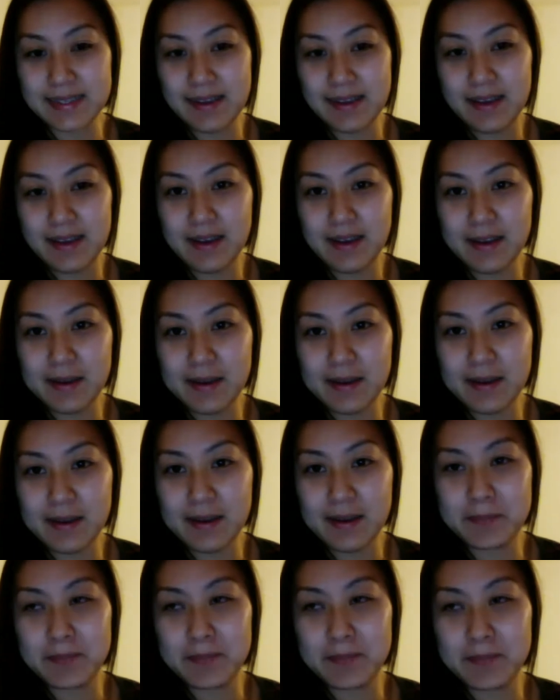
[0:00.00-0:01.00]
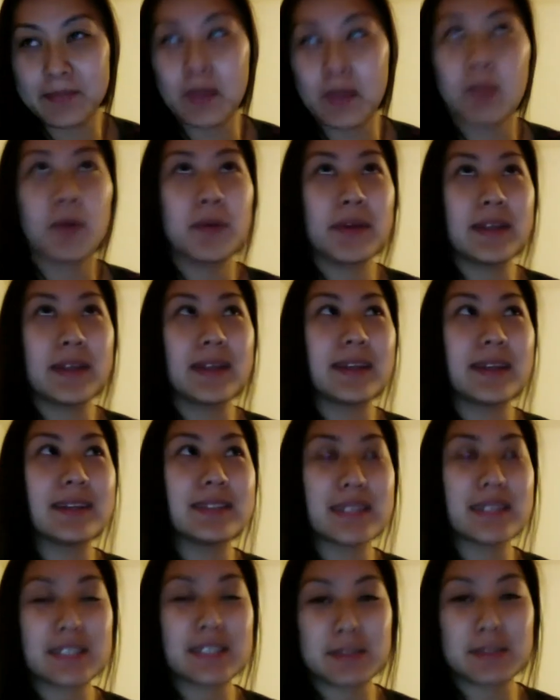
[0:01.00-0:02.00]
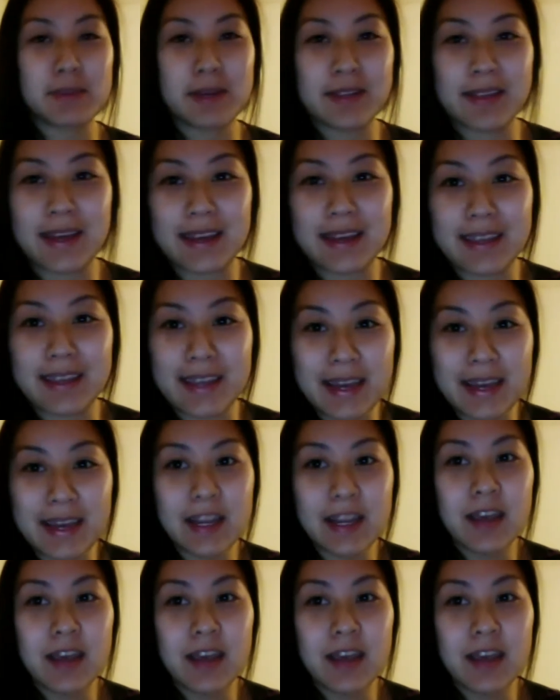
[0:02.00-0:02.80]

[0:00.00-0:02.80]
Um, well, we didn't touch upon that yet.